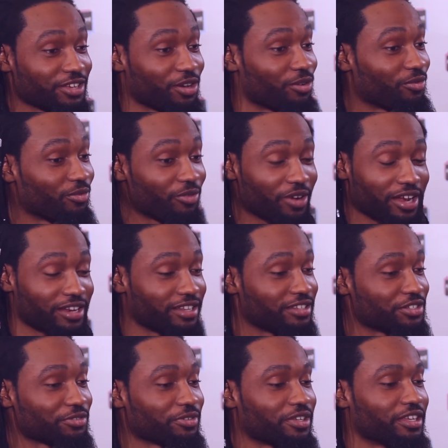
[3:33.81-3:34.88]
to go right
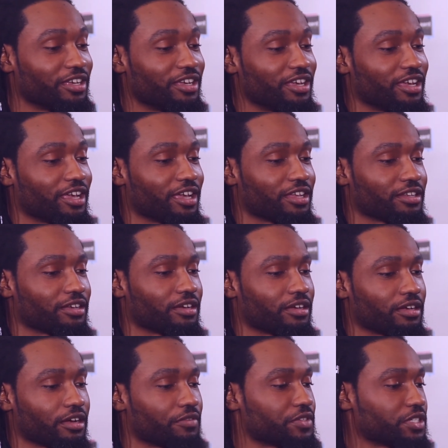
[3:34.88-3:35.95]
into it, and
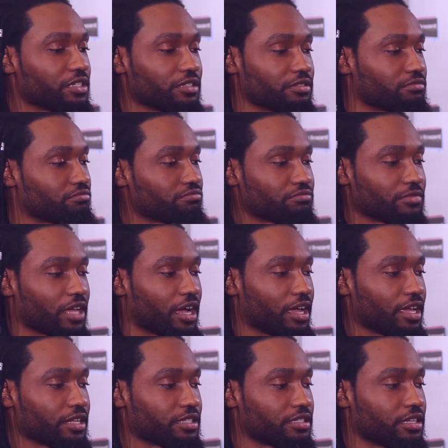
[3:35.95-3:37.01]
obviously,
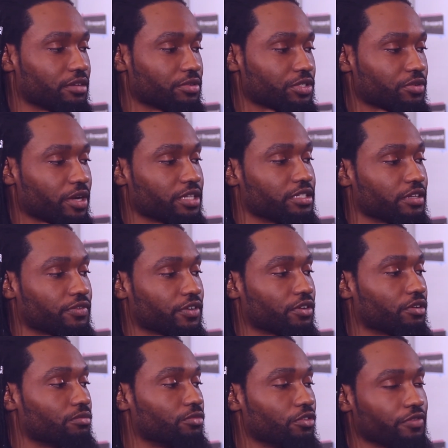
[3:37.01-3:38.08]
it was quite
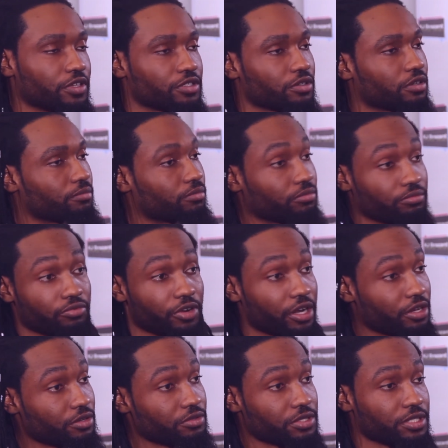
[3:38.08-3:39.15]
difficult moving to a
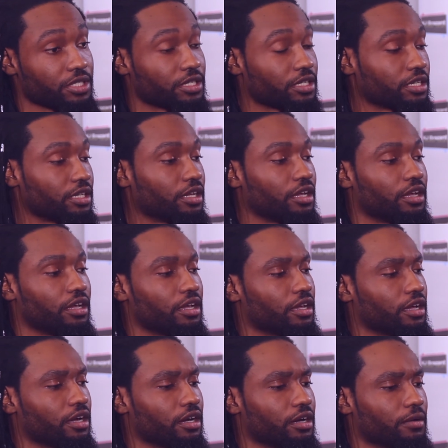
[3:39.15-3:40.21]
brand new city.
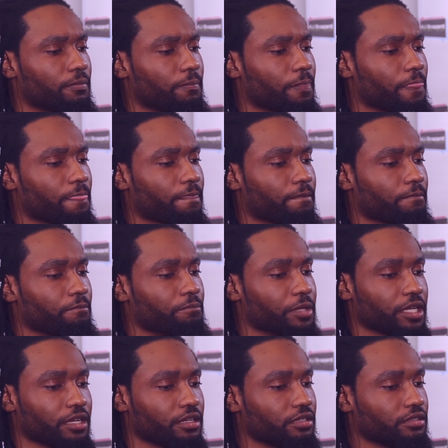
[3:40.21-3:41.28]

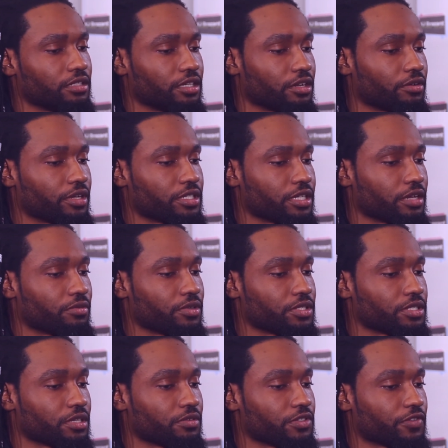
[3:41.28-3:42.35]
Being, you know, it
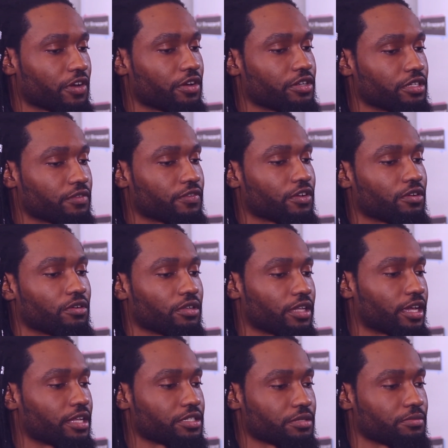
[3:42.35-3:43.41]
was very difficult. I
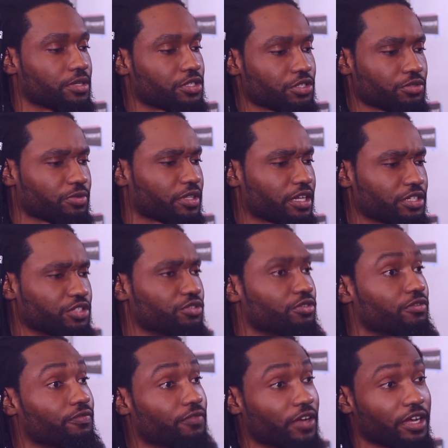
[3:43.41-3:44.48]
had some issues with like
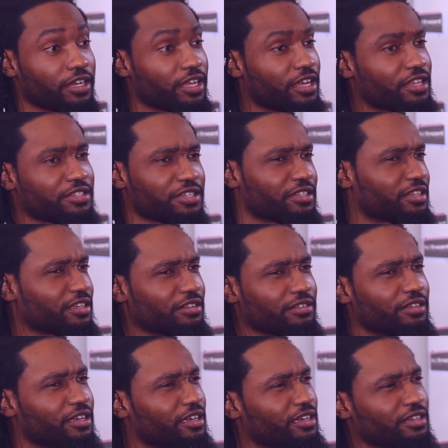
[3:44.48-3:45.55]
student finance, and
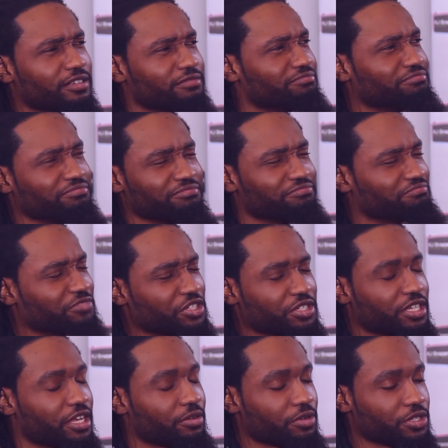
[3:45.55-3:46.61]
then
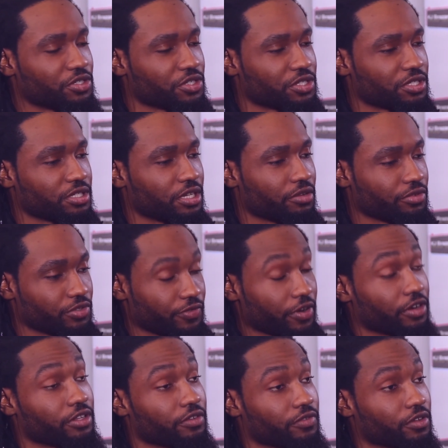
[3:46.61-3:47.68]
it was
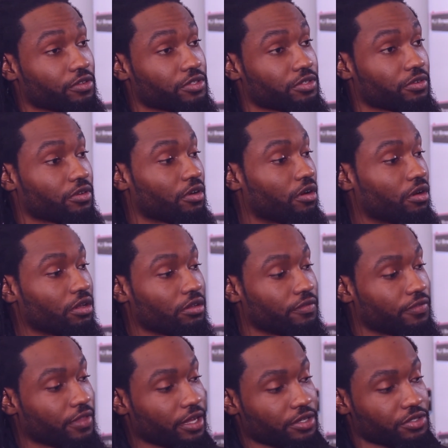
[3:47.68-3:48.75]
very difficult. So all
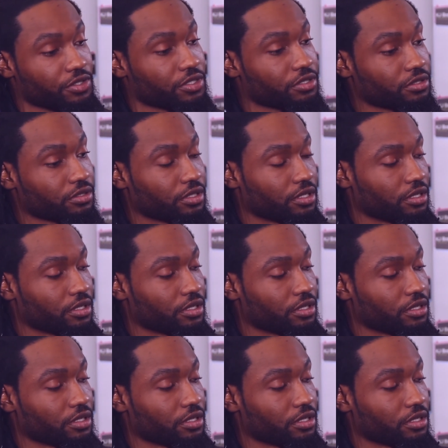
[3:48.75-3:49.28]
of that just